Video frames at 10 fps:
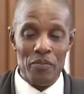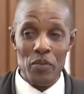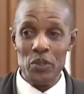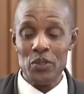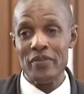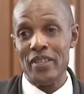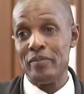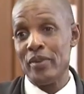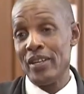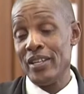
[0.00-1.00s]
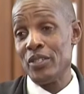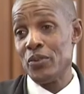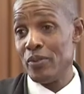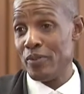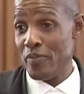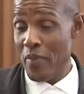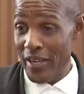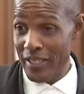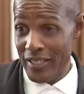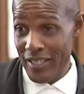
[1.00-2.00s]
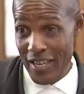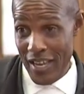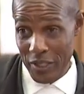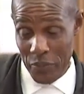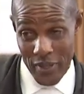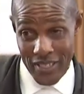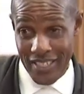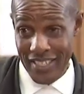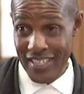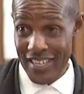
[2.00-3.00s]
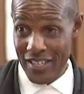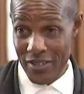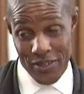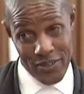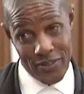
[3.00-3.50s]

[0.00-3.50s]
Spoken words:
most of them relate to ballistic expertise, and